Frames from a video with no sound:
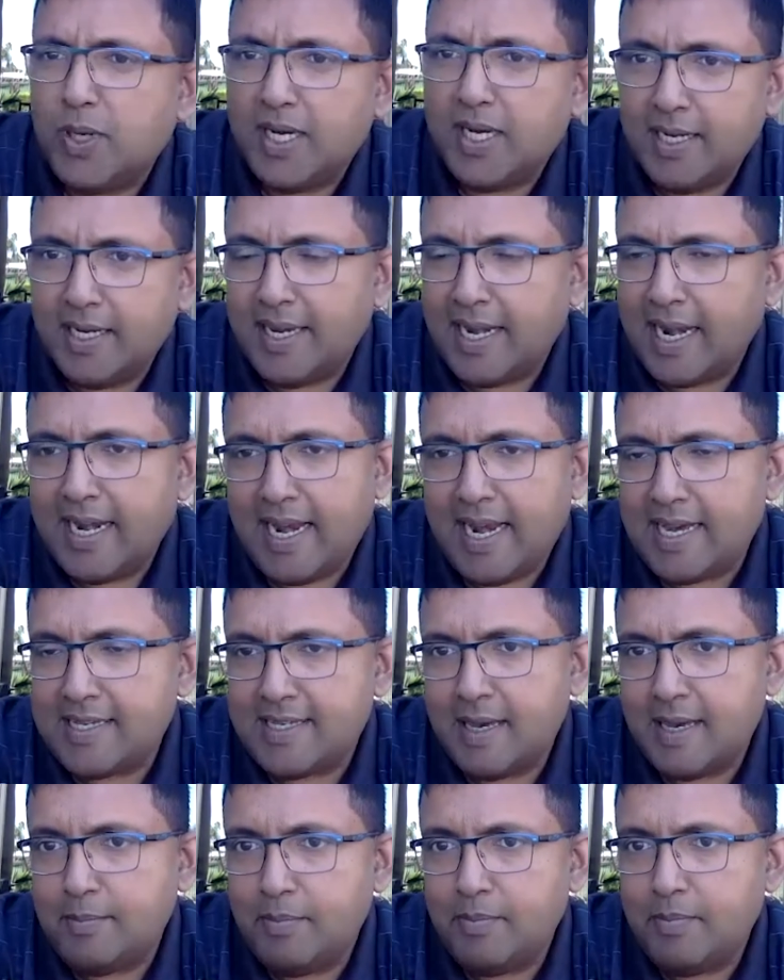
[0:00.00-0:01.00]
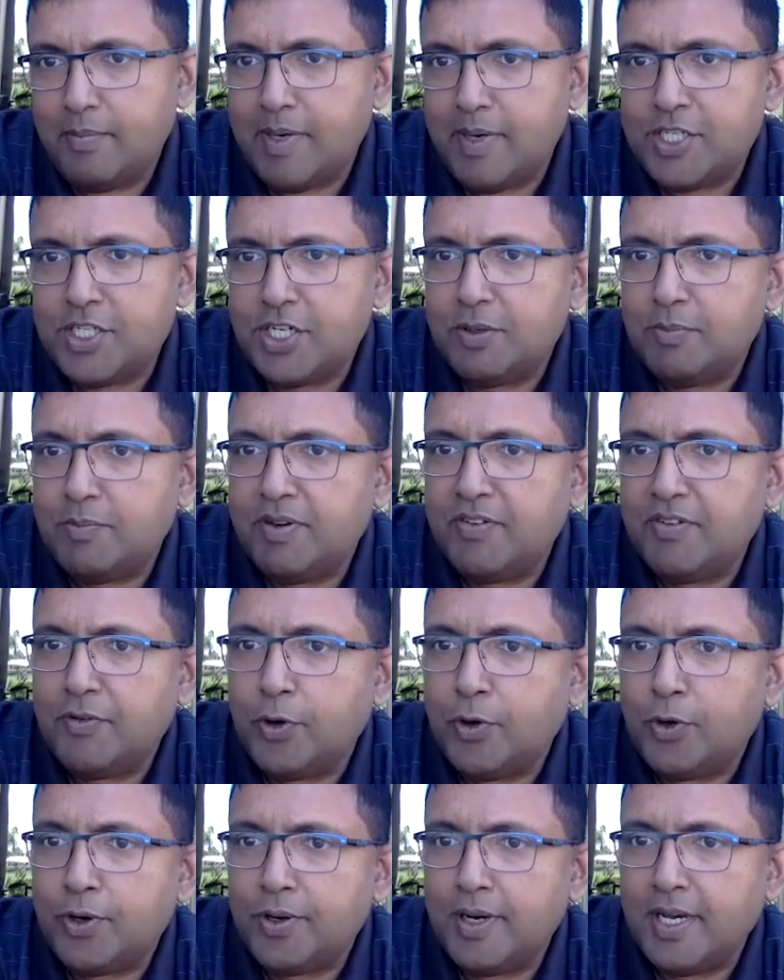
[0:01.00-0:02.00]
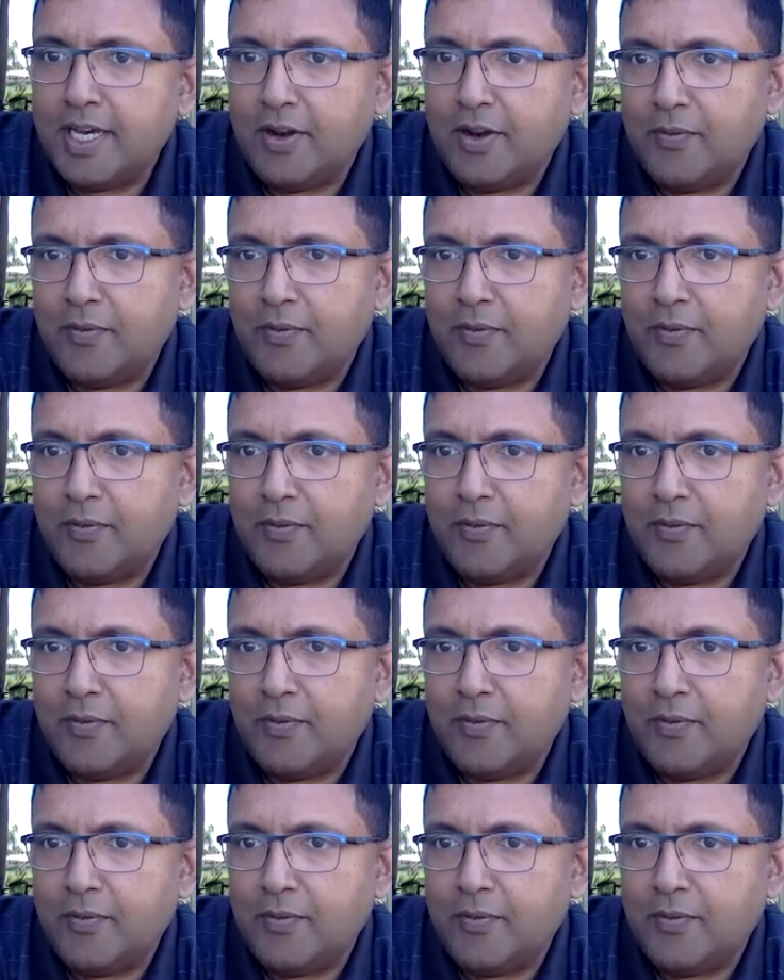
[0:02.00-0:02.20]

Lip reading: early, right? As I mentioned before,